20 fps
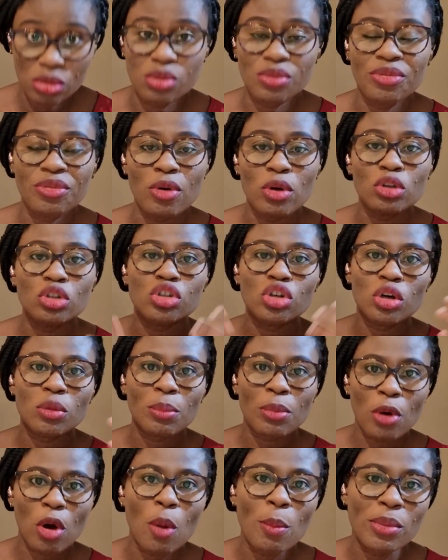to function
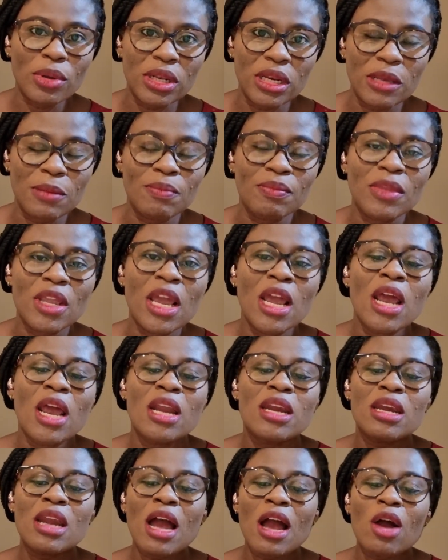properly.
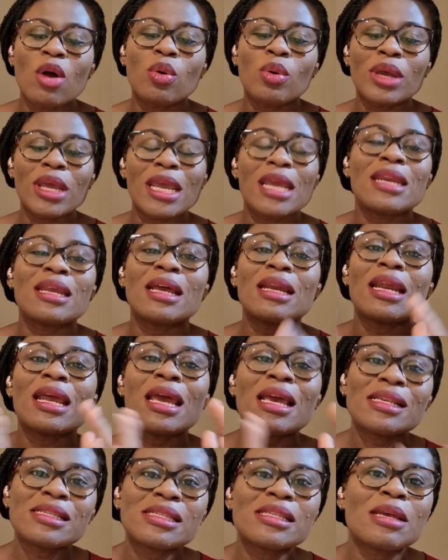Now, in an
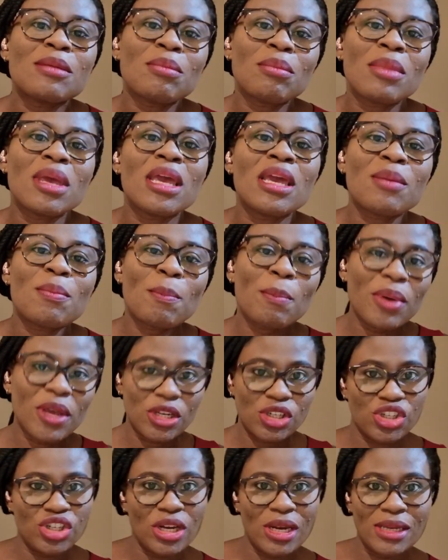SMA
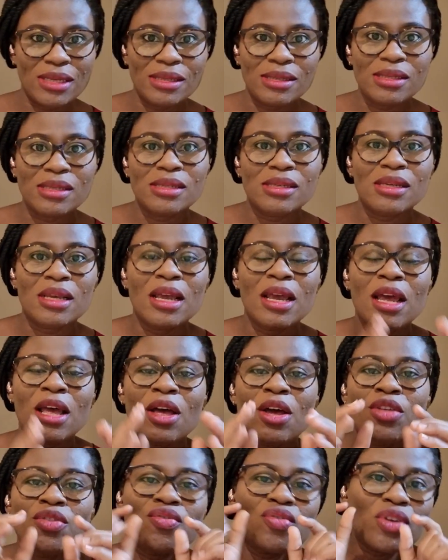patient,
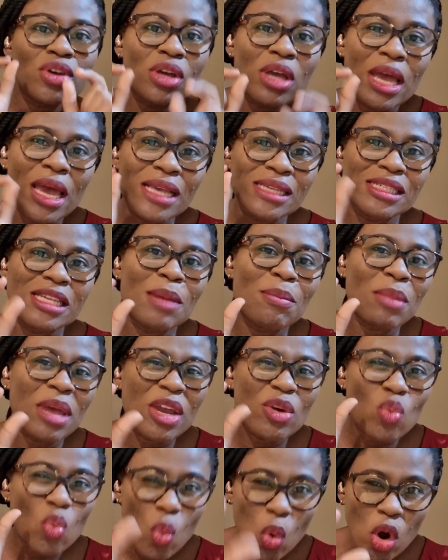the
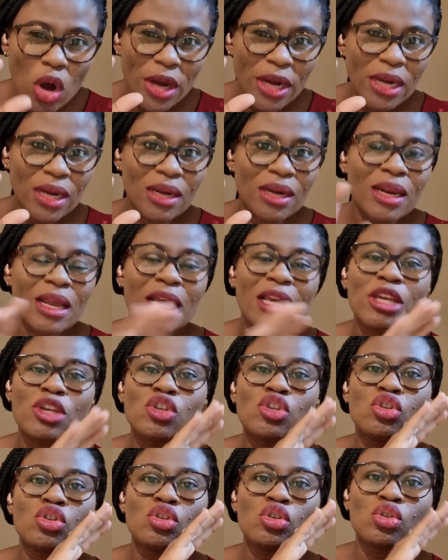SMN1
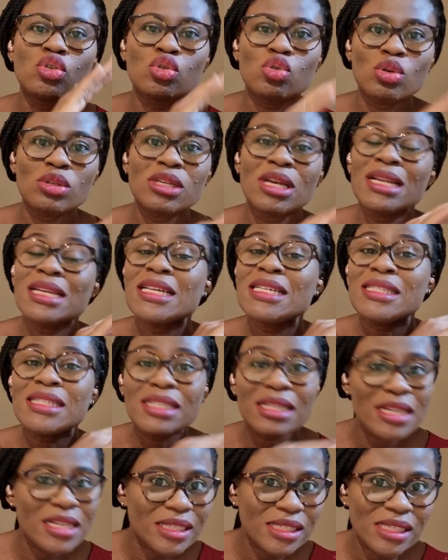is totally
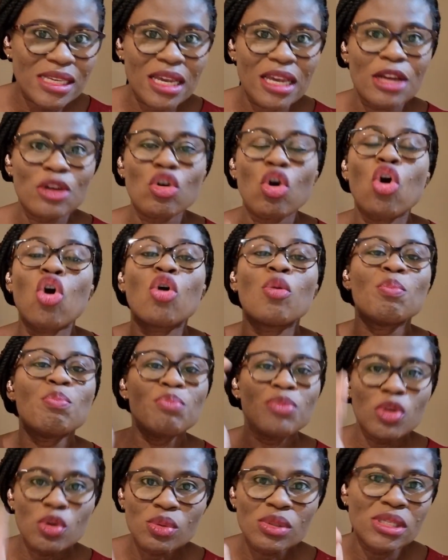deleted or
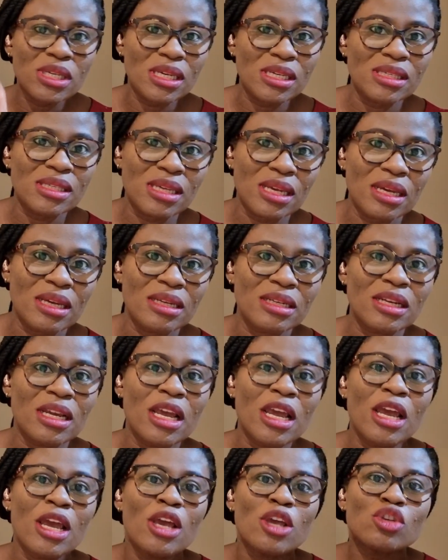mutated.
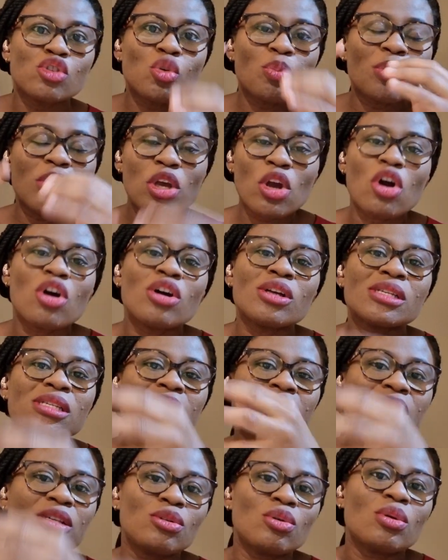So because
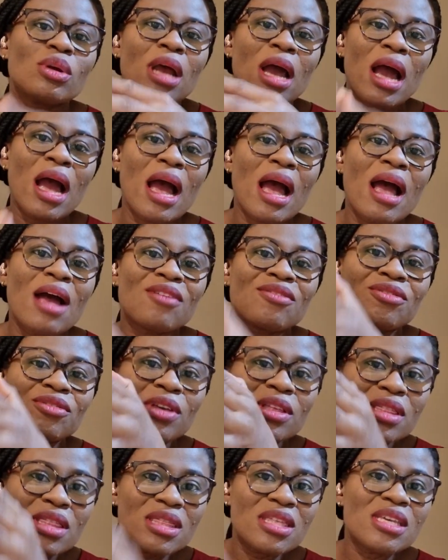they don't have
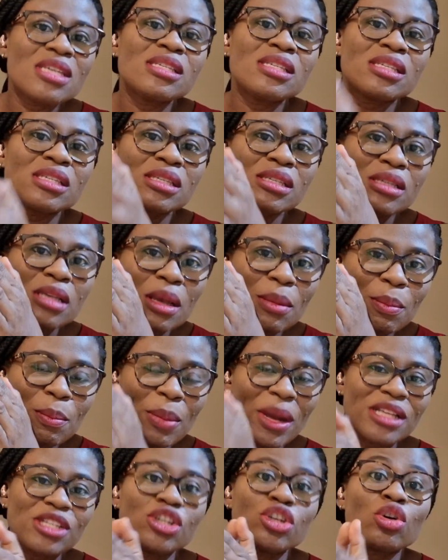this
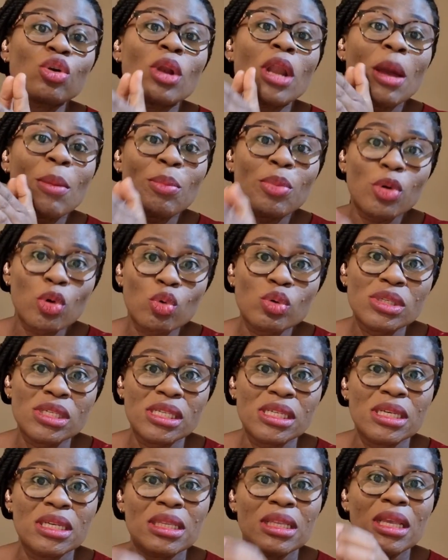particular
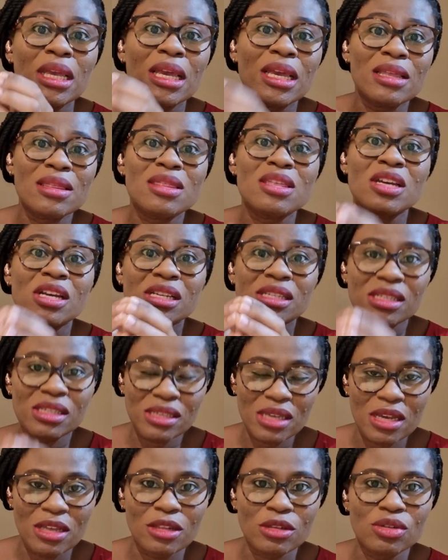protein in their
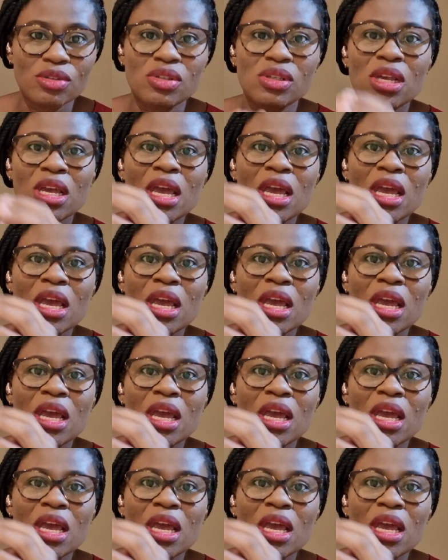cells,